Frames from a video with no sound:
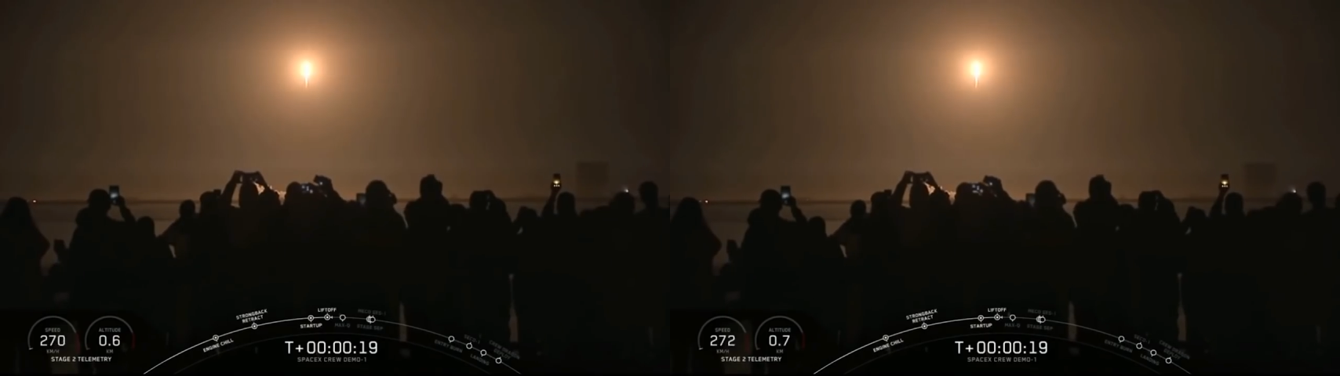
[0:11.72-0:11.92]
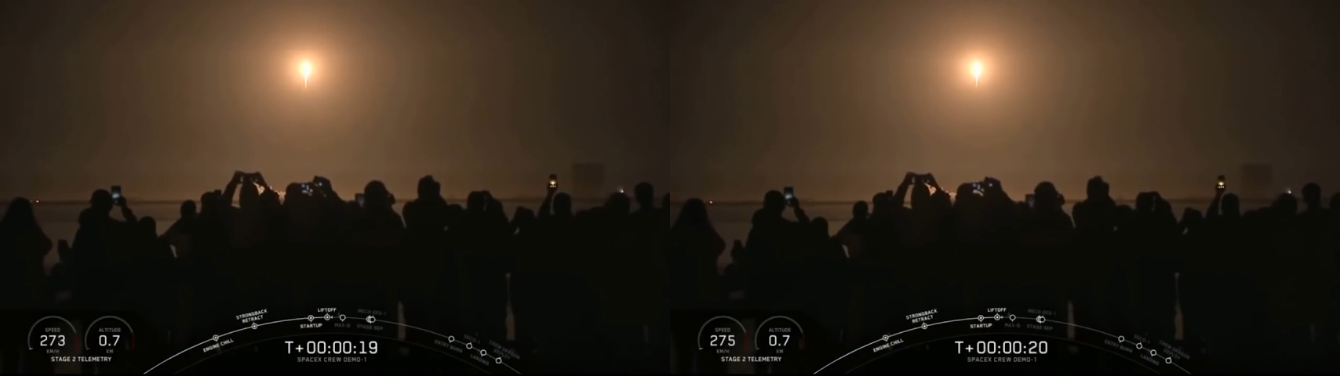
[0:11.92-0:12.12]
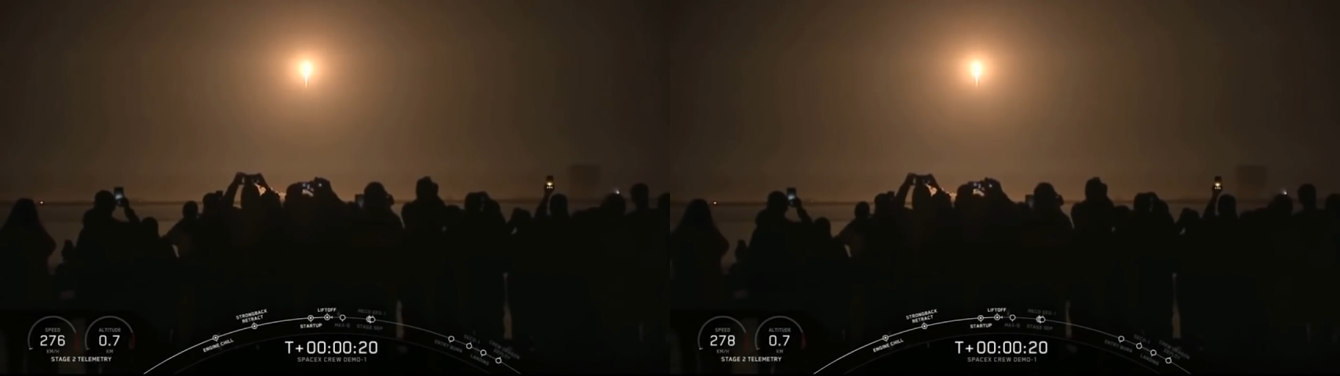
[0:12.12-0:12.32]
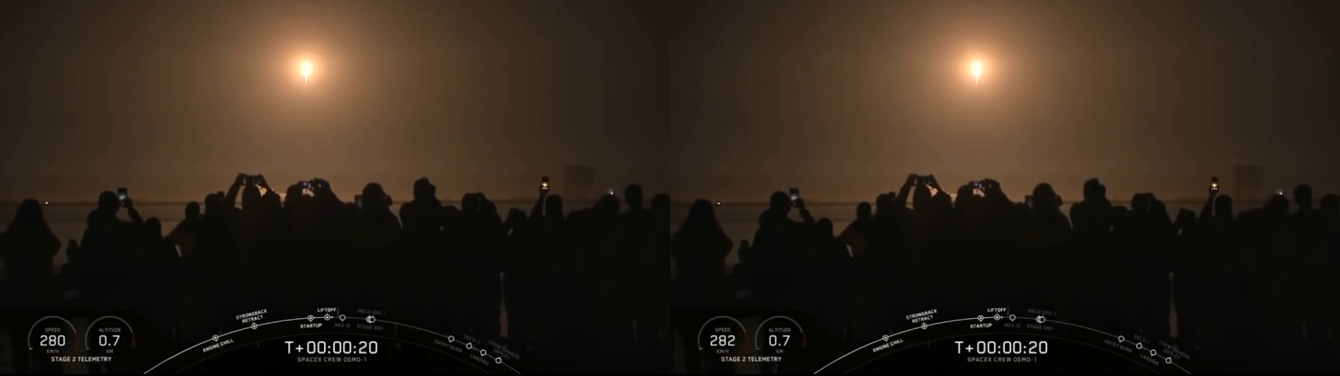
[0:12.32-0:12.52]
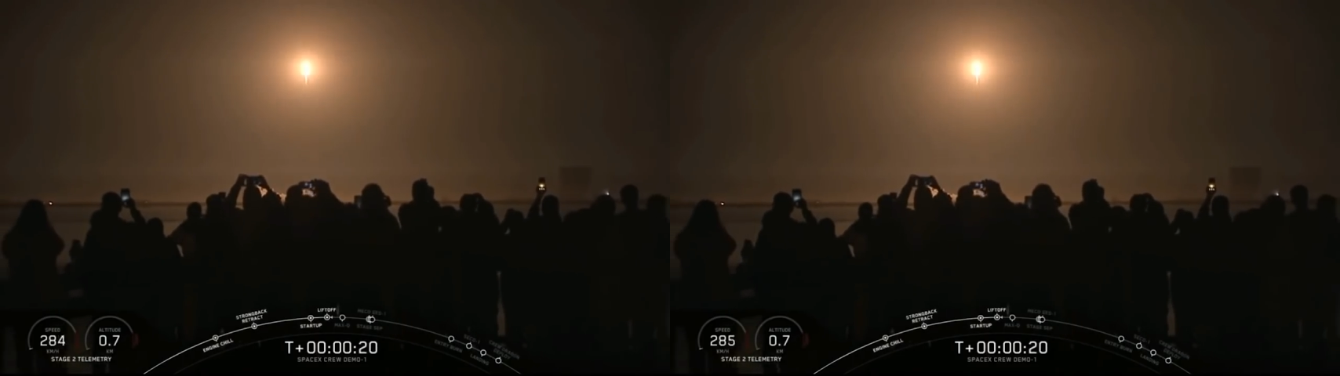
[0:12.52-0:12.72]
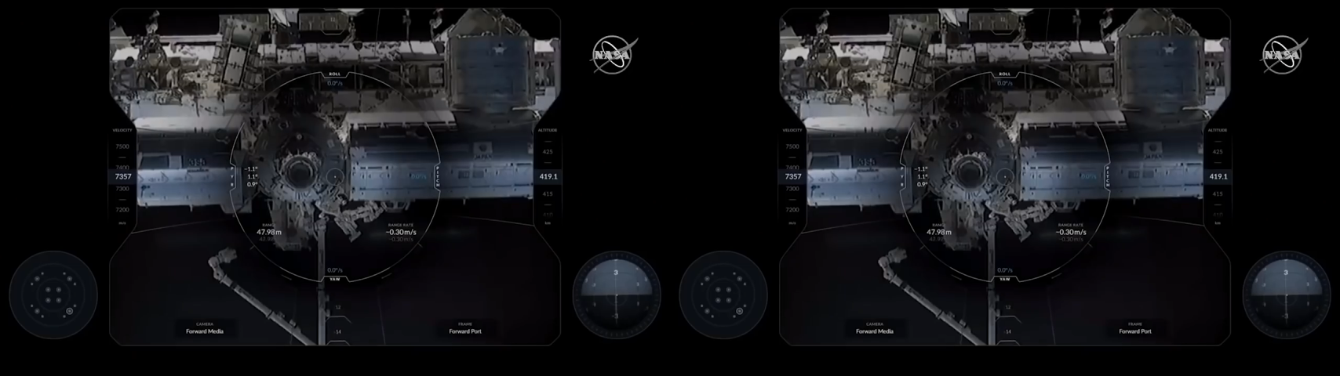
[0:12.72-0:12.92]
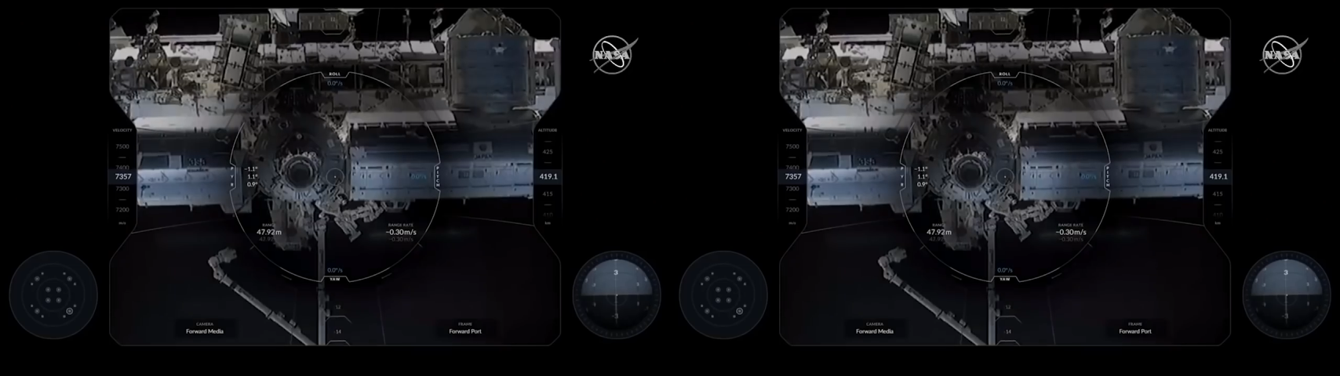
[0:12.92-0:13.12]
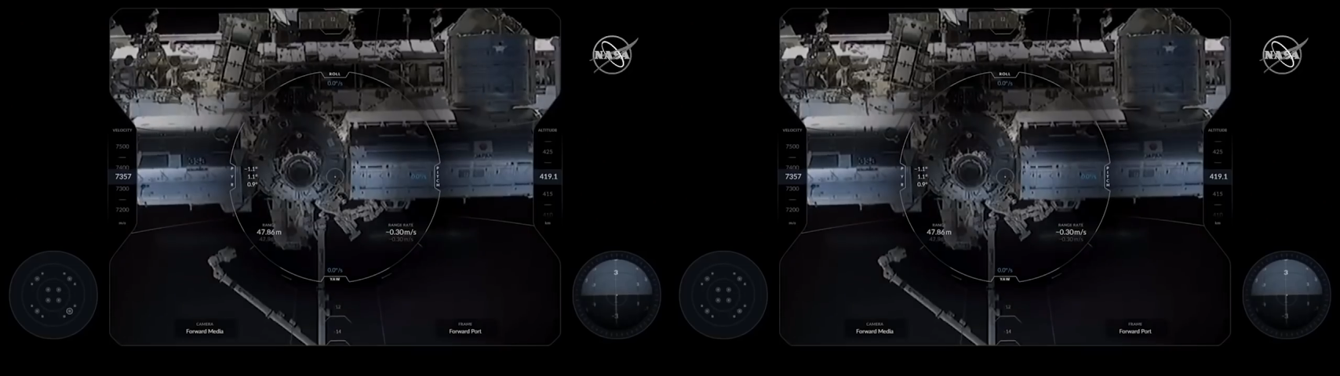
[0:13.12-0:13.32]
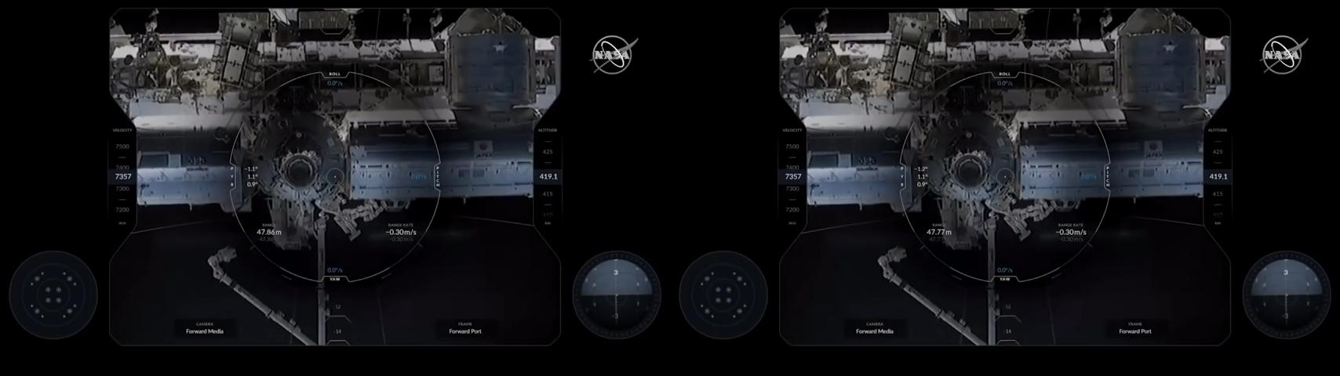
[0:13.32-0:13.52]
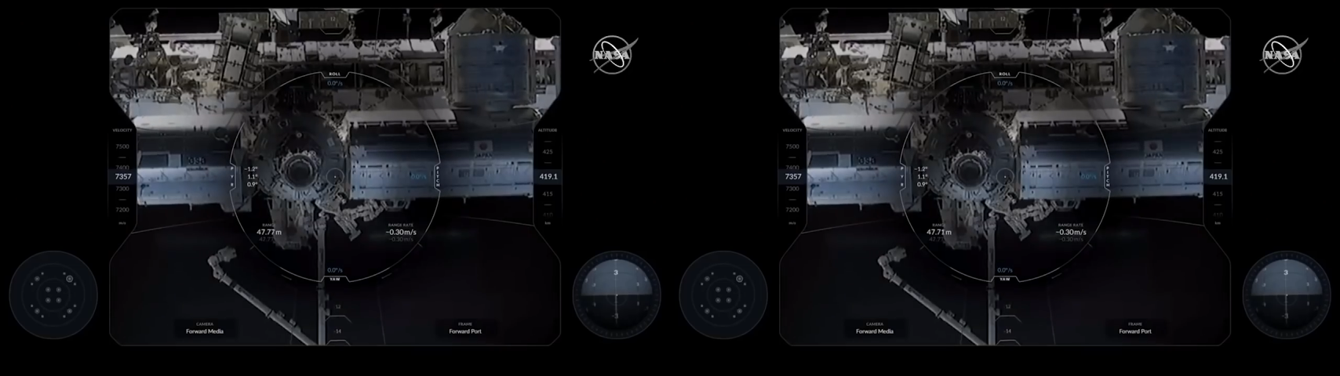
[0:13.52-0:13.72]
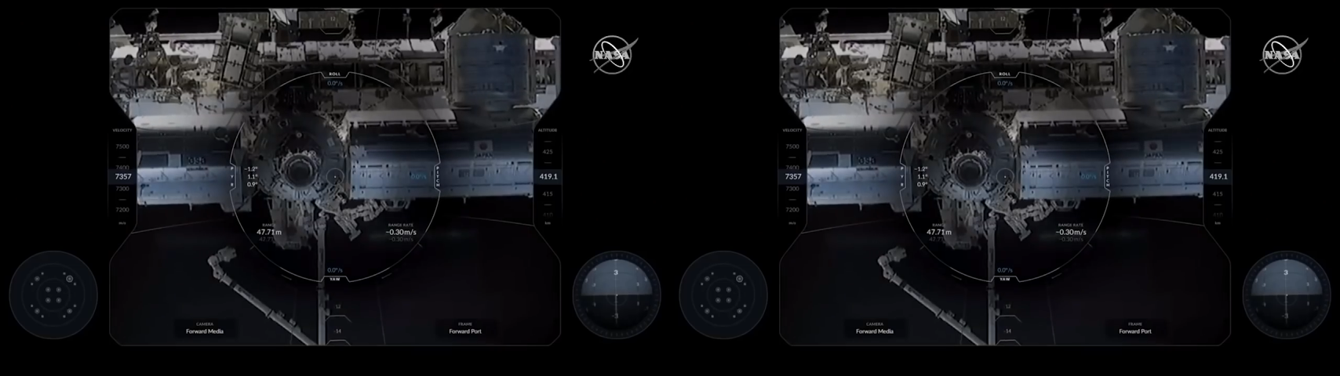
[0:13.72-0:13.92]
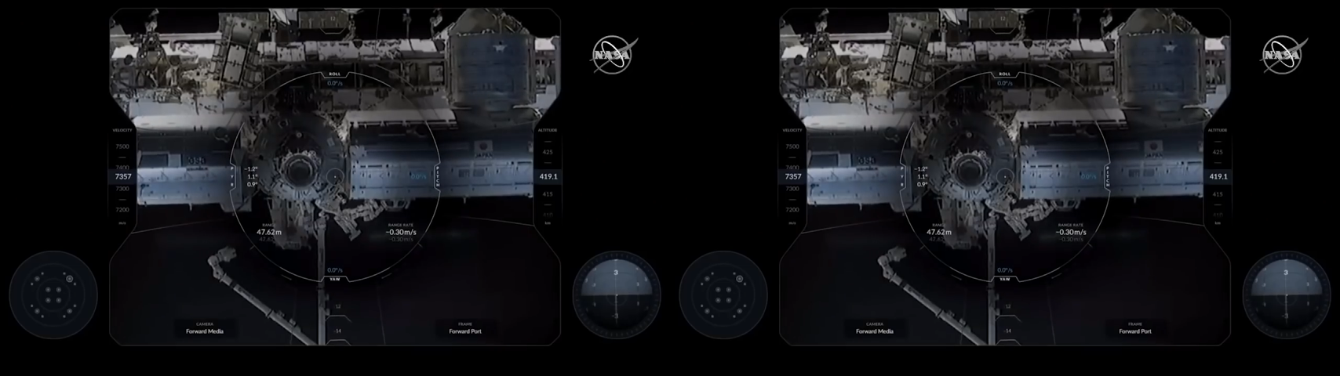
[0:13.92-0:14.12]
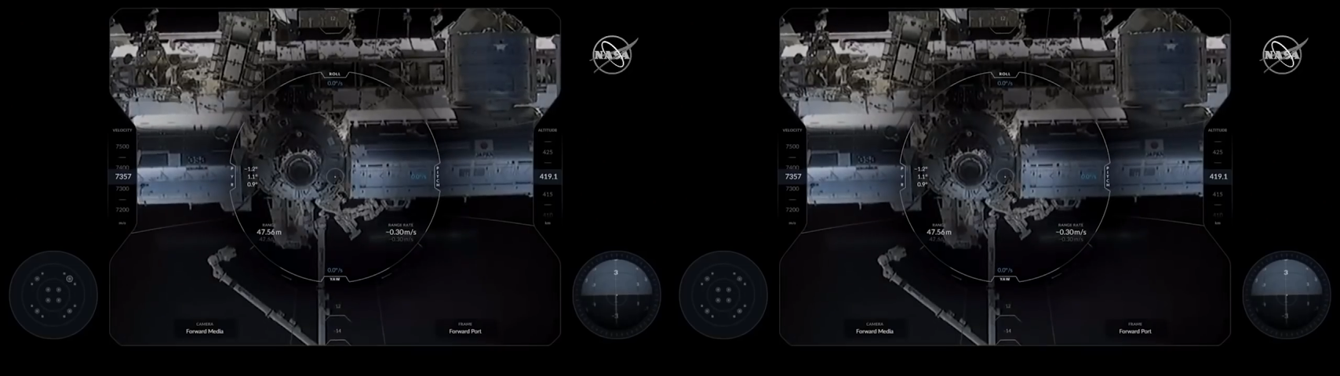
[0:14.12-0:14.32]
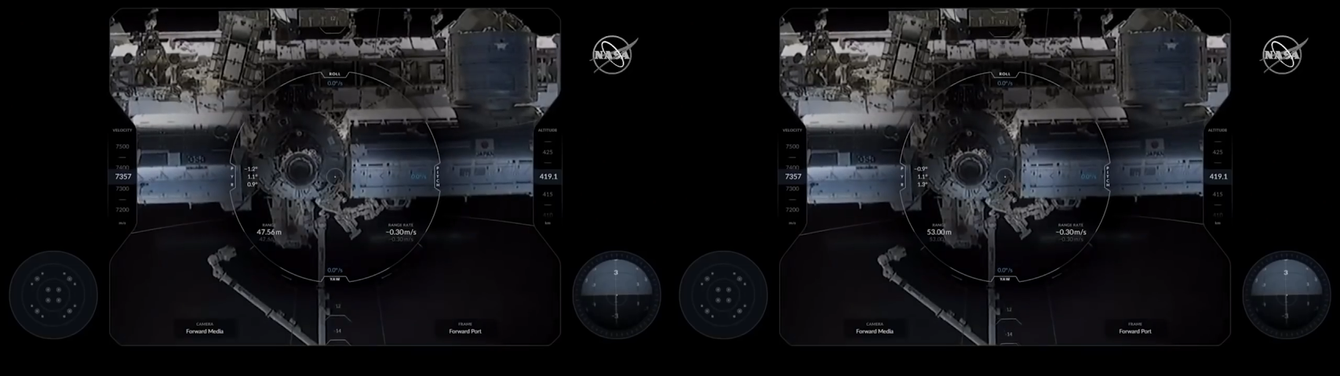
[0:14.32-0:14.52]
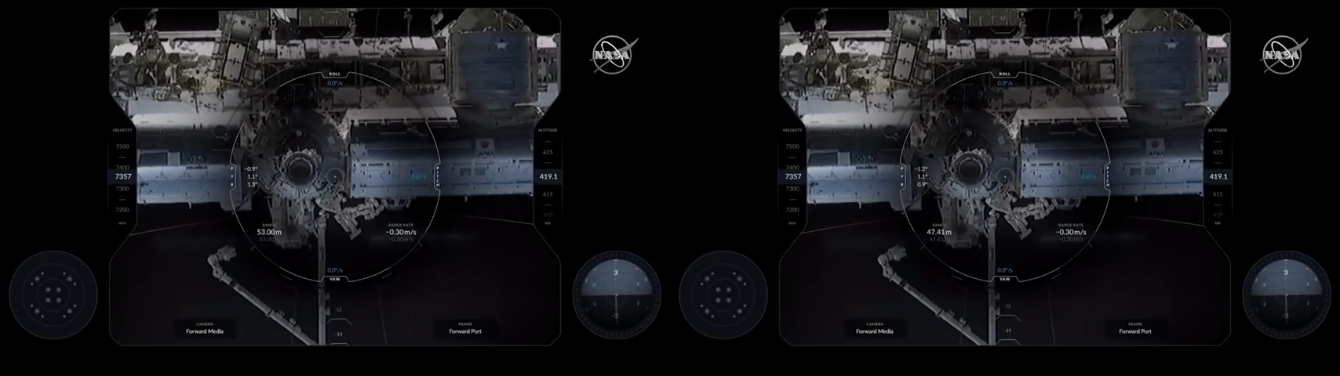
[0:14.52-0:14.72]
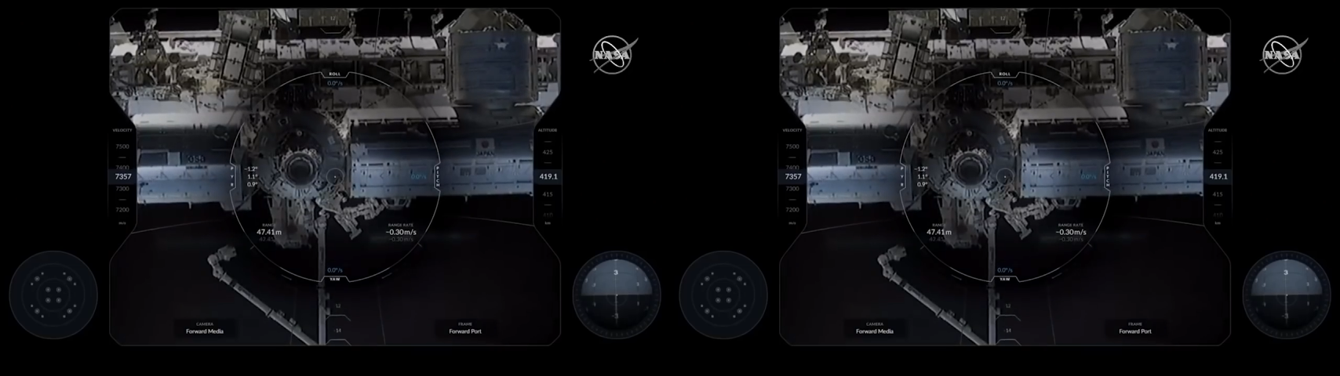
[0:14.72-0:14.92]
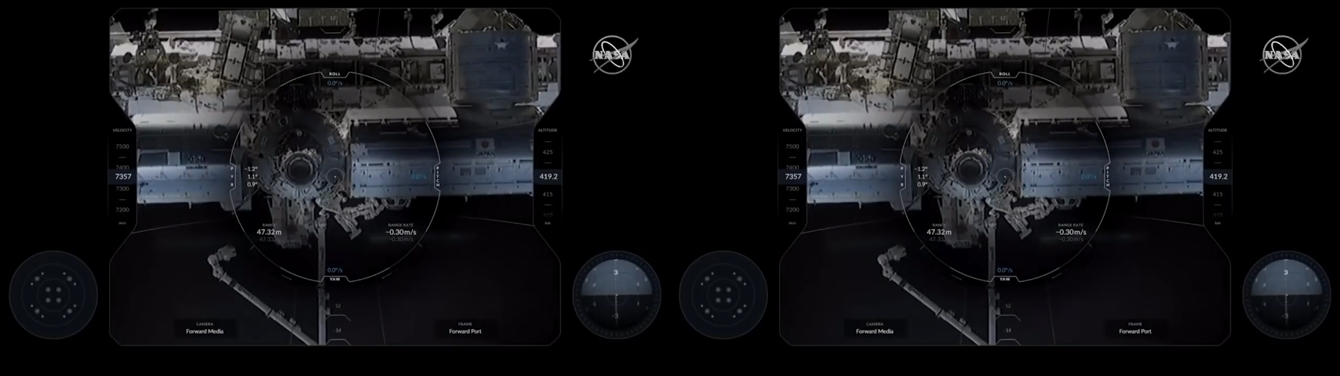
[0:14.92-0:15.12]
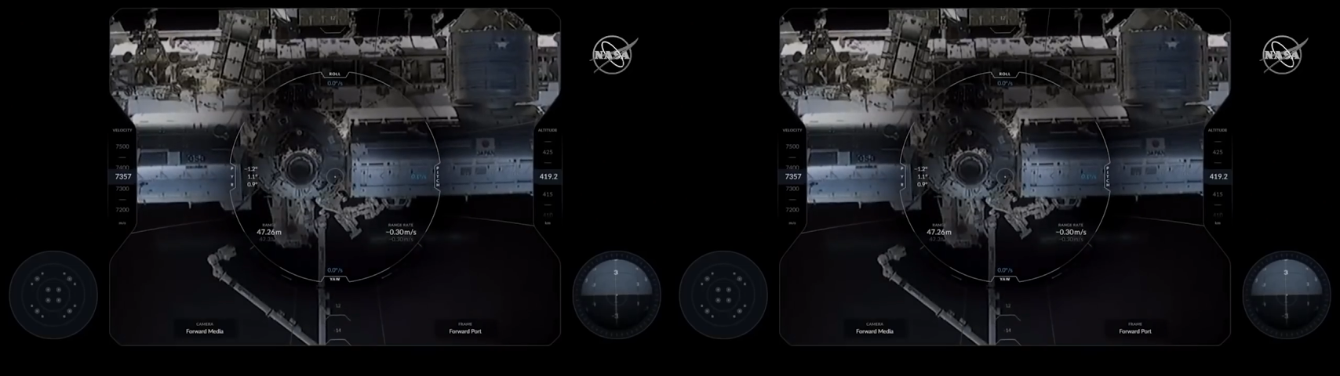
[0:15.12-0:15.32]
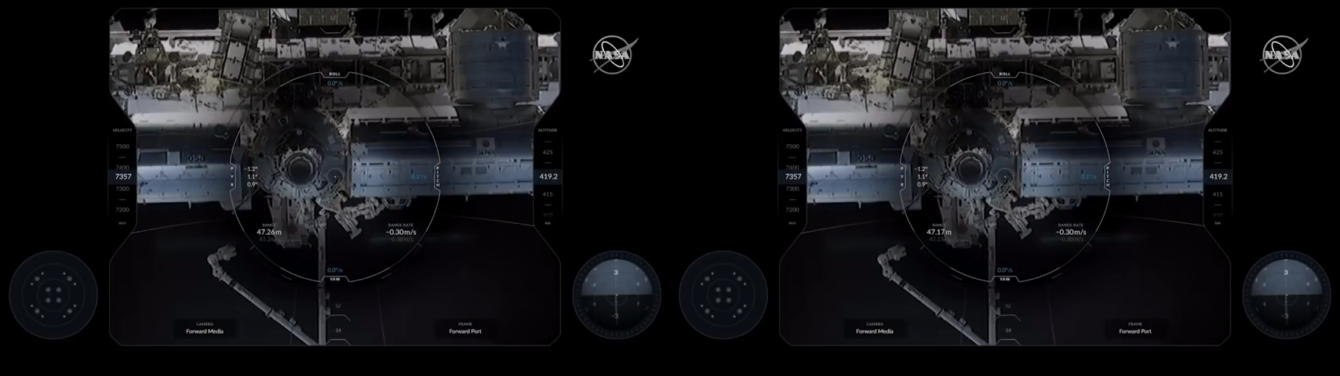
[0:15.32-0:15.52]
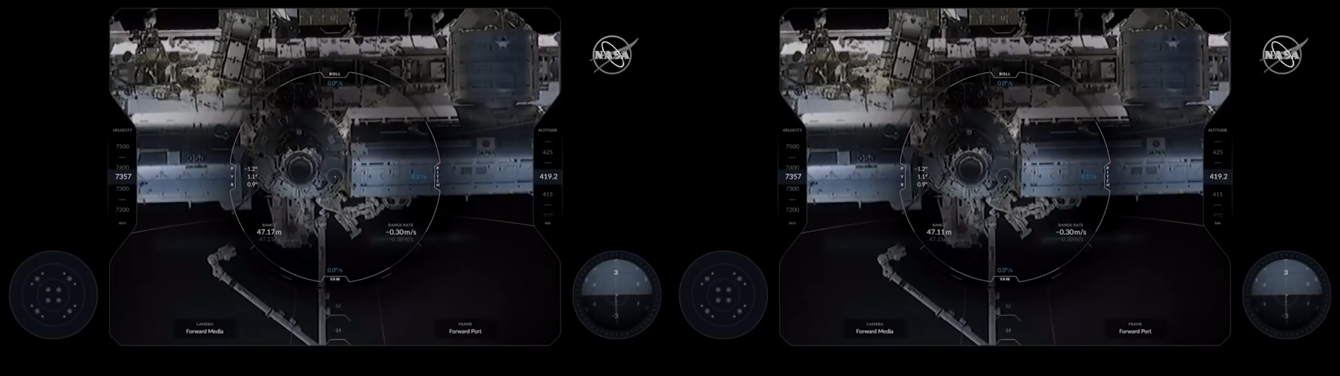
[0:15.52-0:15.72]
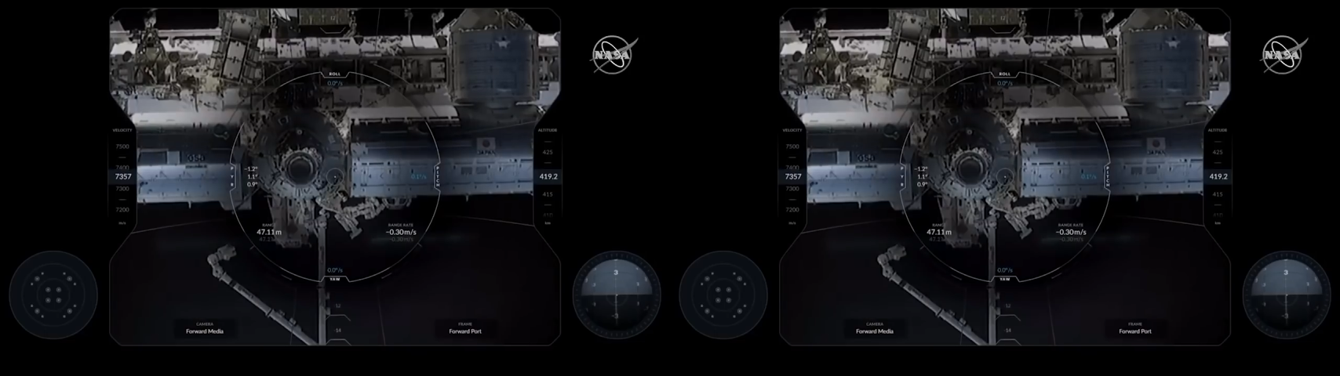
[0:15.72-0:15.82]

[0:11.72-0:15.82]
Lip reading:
(no speaker visible)